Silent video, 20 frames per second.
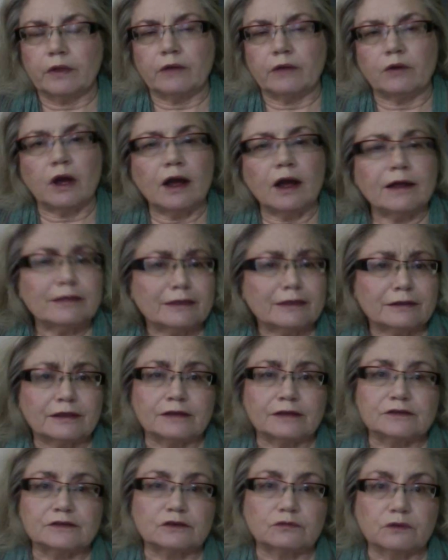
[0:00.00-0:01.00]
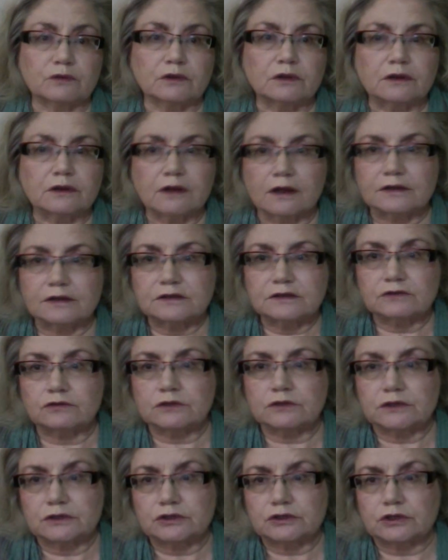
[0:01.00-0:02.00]
I think that's a really nice
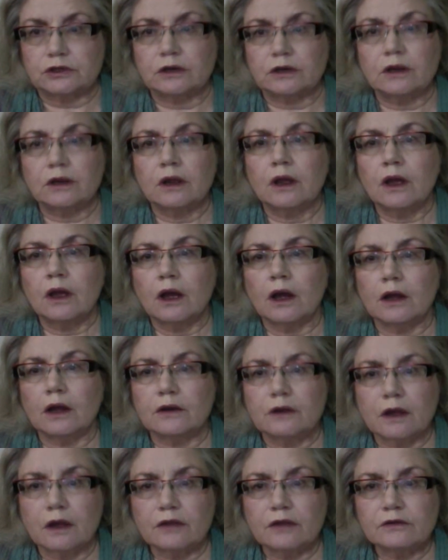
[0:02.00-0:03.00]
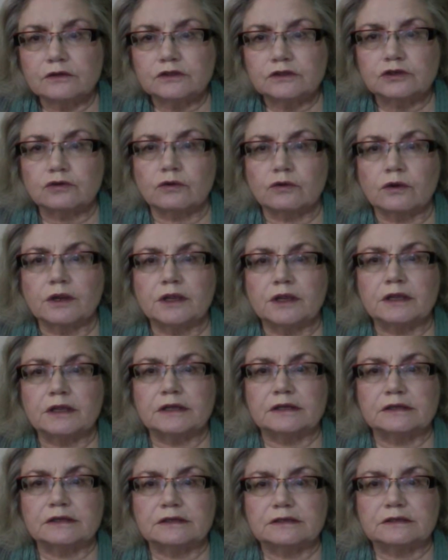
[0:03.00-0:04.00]
tradition. Another story
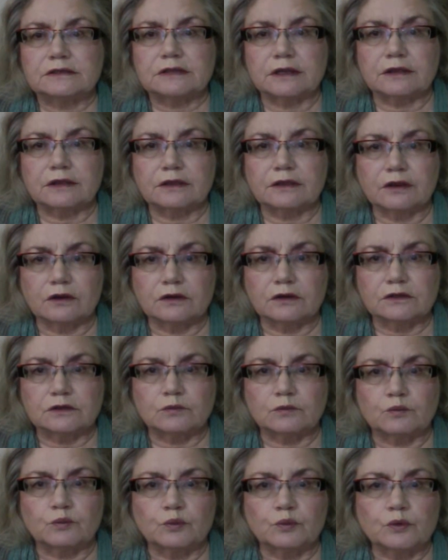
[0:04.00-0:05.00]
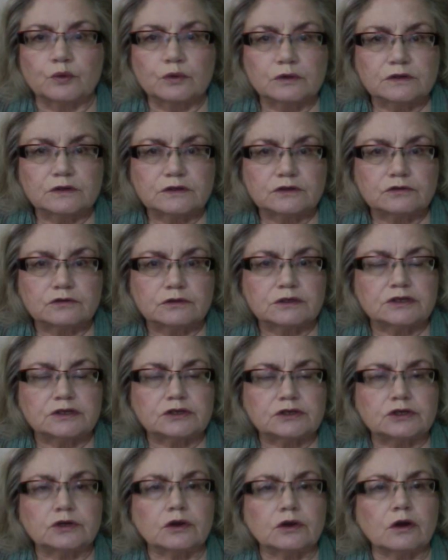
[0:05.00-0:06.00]
is that there is a Buddhist
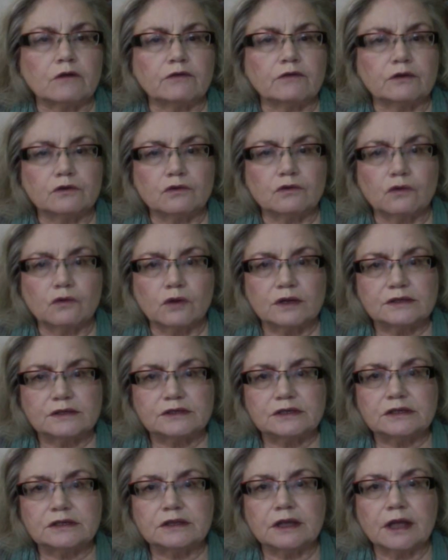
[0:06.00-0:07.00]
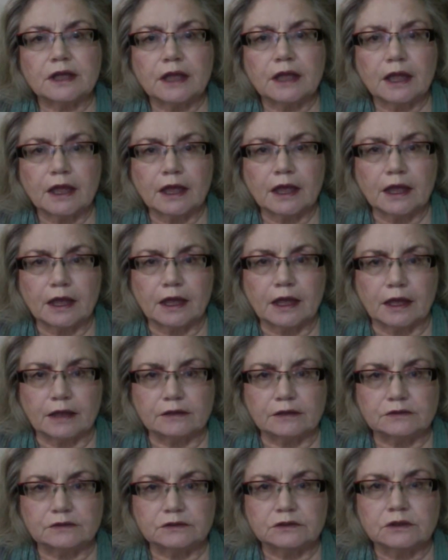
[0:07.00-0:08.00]
tradition of anointing the
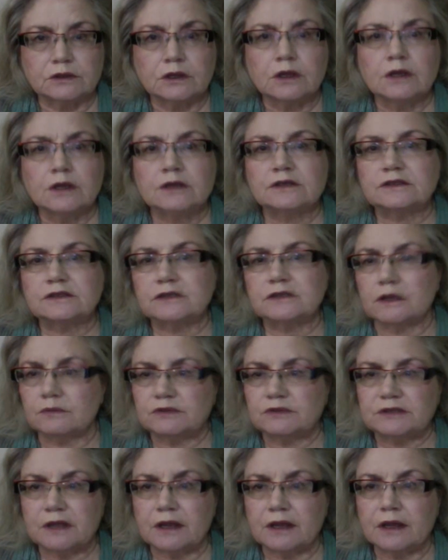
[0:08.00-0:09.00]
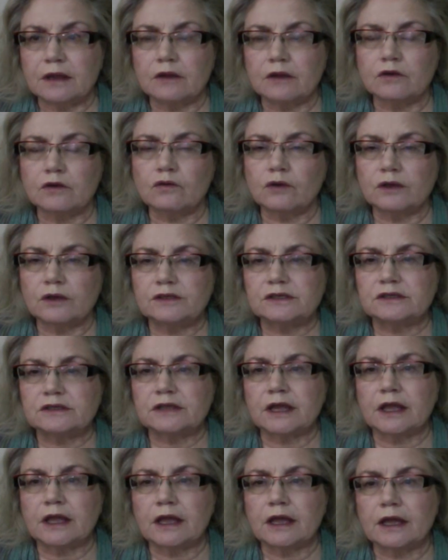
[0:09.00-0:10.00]
head. Some say anointing
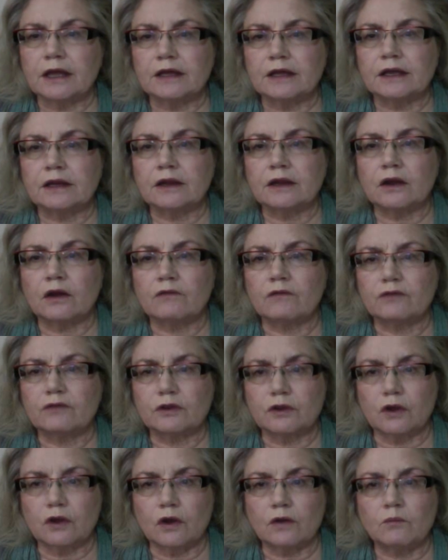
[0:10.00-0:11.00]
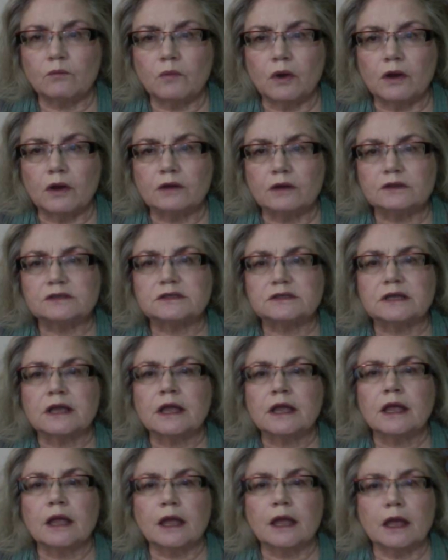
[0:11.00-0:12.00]
the head of the young monks,
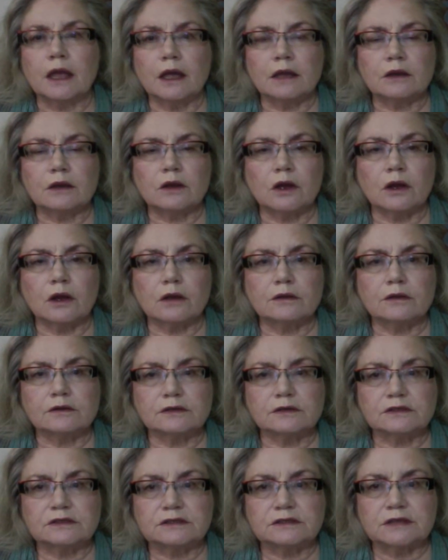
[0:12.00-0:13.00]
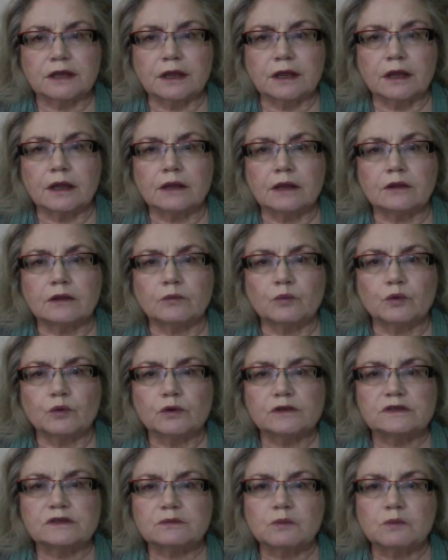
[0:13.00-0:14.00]
and others say the
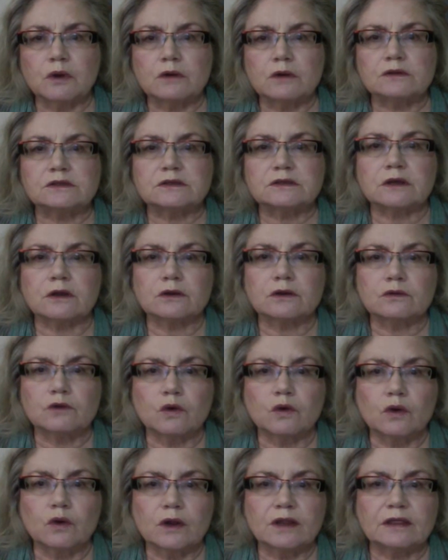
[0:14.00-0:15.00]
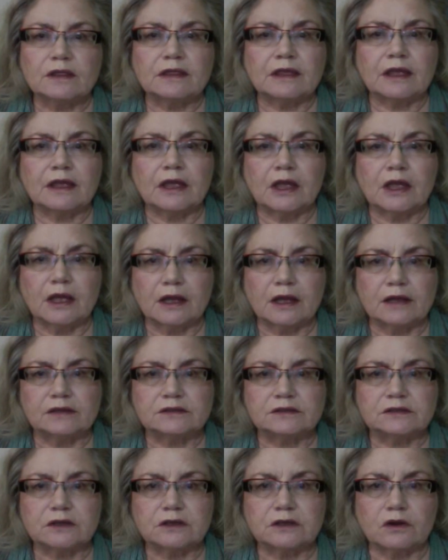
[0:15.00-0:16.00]
Buddhist monks anoint the
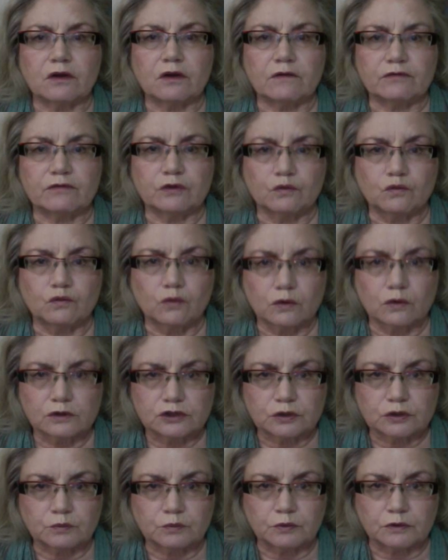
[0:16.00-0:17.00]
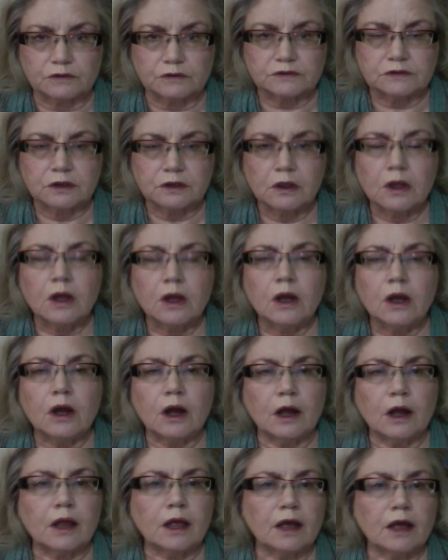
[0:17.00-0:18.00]
heads of the worshippers.
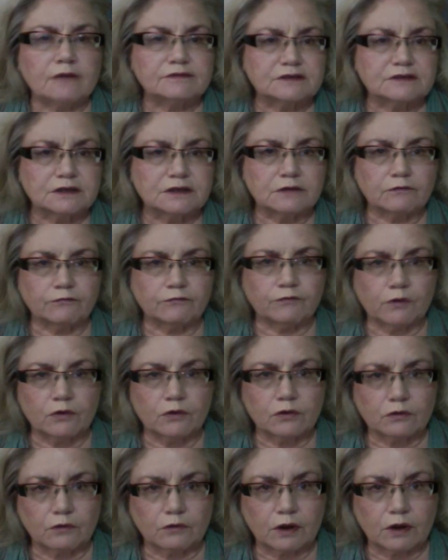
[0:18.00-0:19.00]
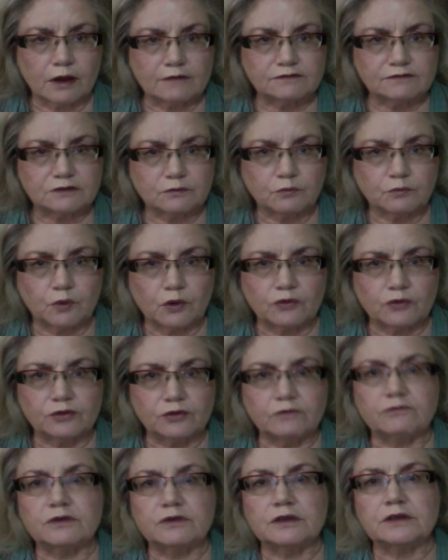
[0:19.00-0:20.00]
I have seen photographs of both
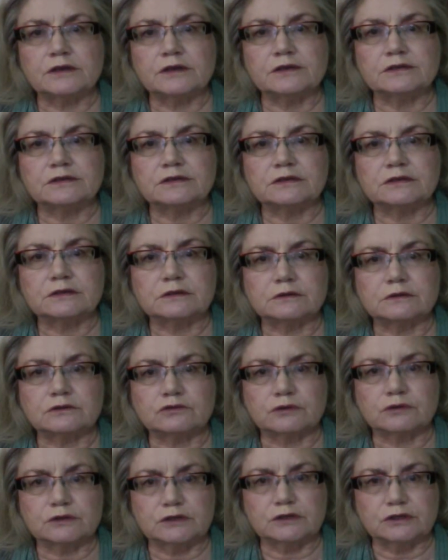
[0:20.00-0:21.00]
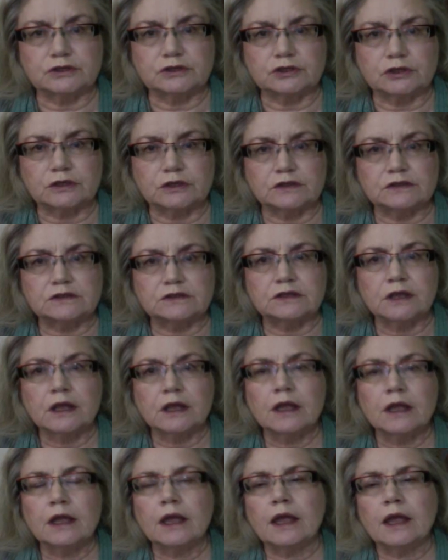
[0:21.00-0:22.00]
of these traditions,
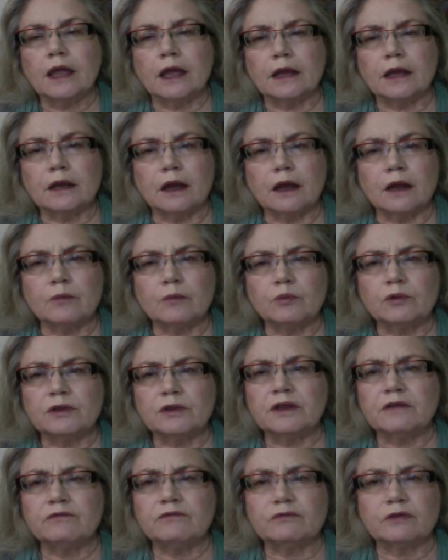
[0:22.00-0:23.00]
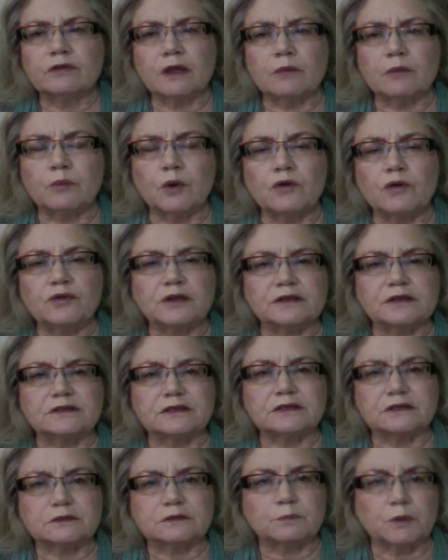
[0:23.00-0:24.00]
and I believe they both
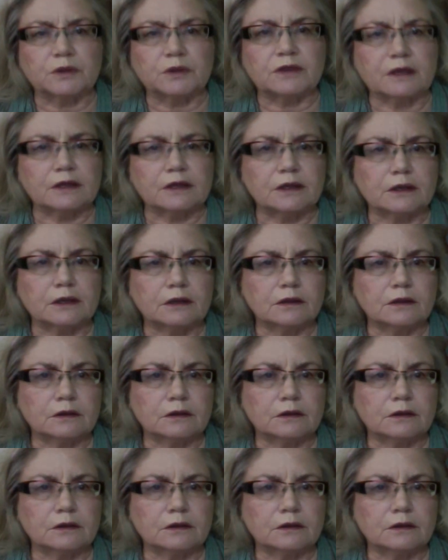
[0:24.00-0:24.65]
exist, but the